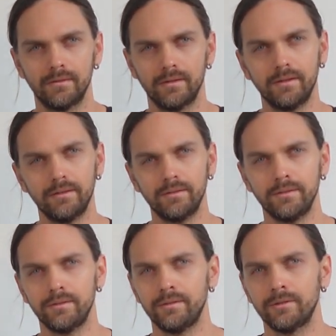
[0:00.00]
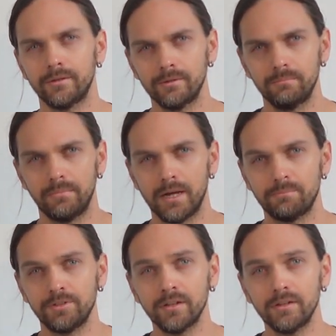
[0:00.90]
Hey, my
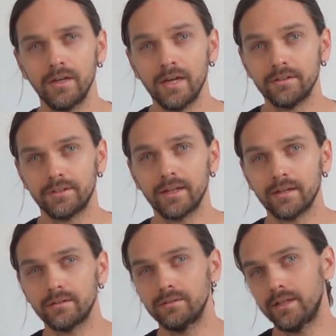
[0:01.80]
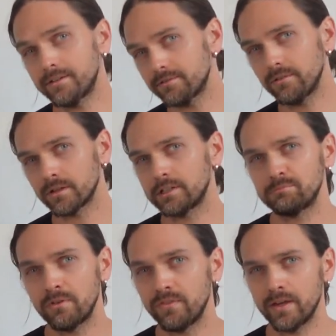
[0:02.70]
name's Nick. Today, let's look at
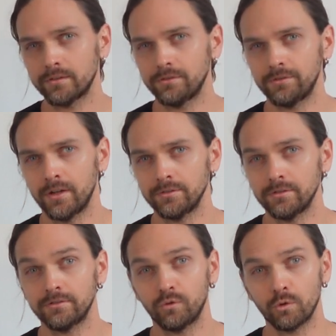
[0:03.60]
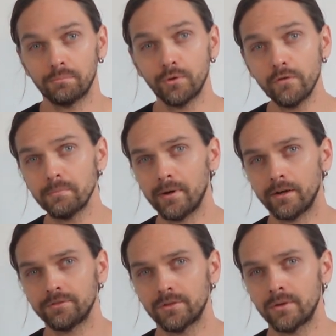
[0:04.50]
some of the exercises for improving
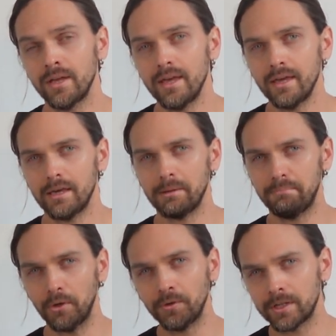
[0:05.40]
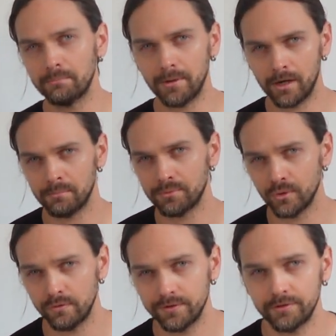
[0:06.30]
posture and building a
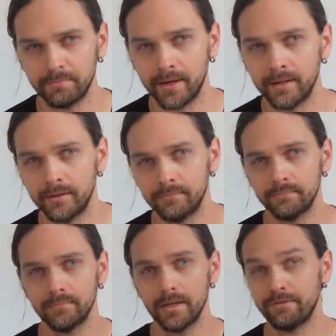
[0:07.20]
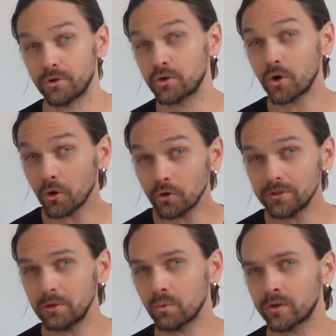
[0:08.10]
bomb-proof spine. If you're
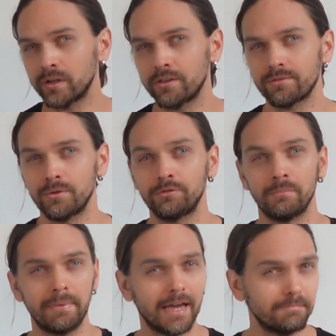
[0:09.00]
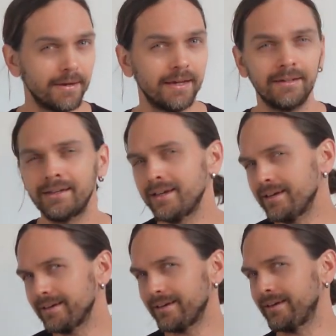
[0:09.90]
currently working through some back pain
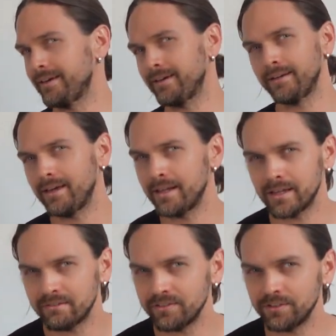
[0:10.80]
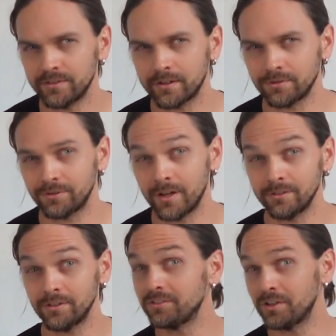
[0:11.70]
and any of these
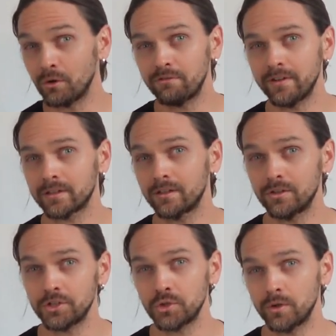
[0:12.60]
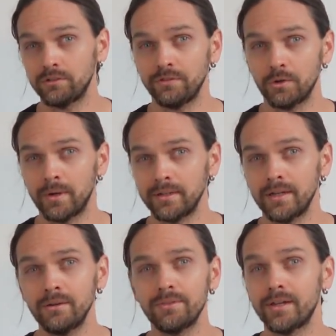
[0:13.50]
exercises don't feel like a good choice for you right
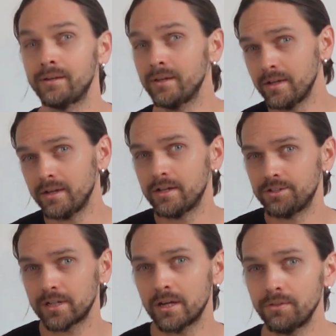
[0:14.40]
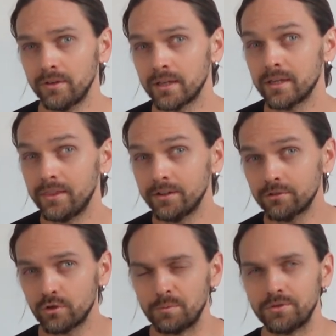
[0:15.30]
now, then check out the link in the
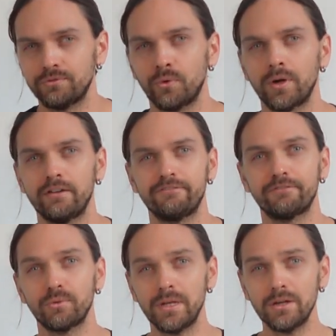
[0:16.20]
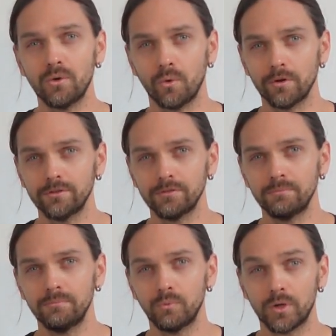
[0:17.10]
description for a free course.
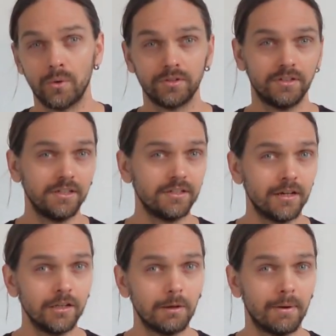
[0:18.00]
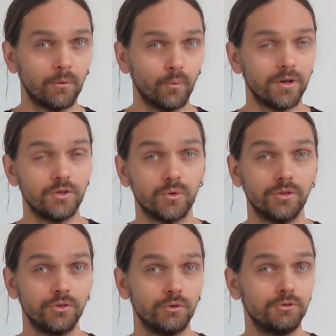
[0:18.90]
We'll go into detail about what you
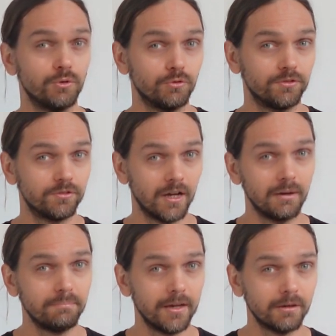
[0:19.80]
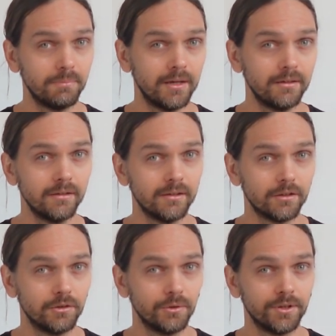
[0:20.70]
can do to stop back pain,
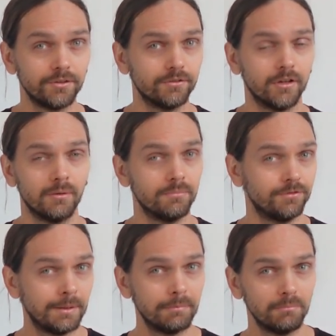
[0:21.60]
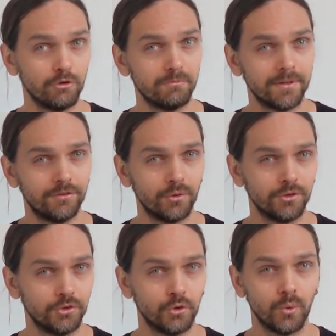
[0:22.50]
including some simple movements you
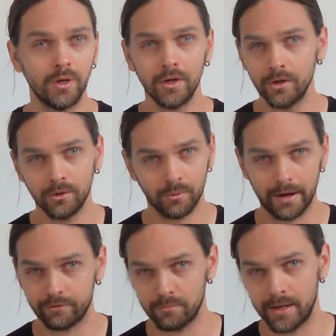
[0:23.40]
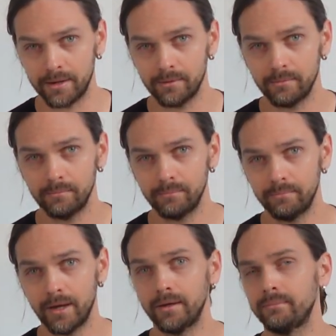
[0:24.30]
can do right from bed.
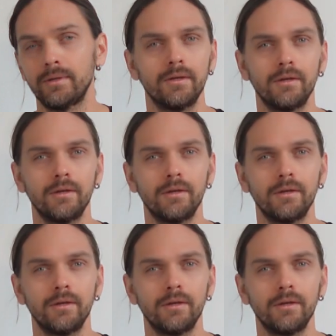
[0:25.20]
But